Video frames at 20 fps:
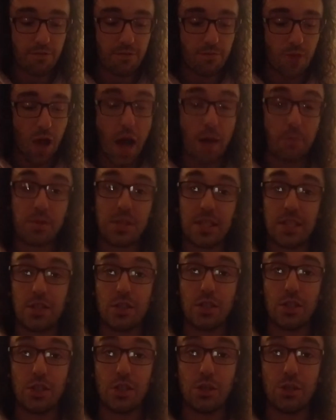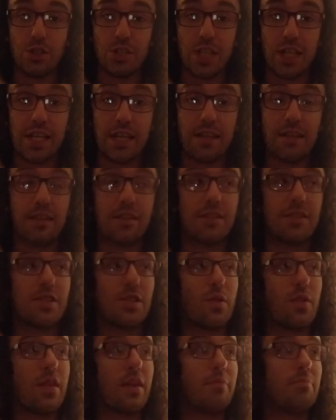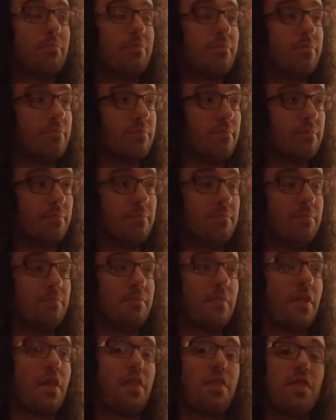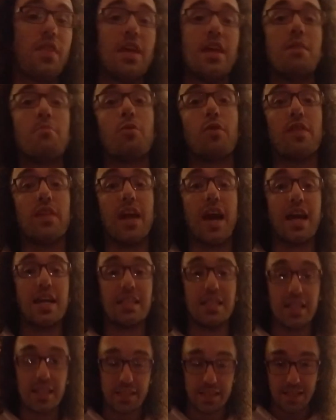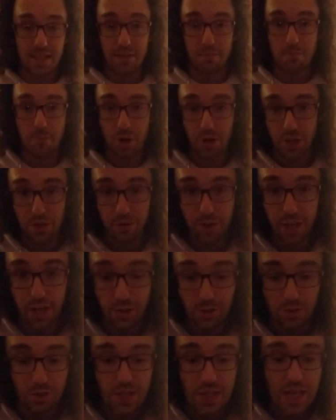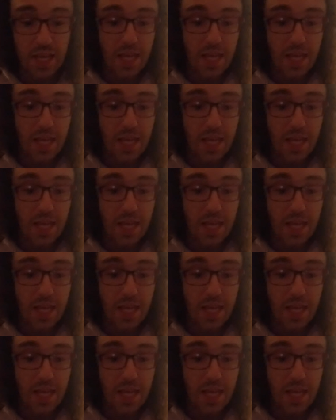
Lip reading: optical illusion. And so the theme or the idea is that Mercury goes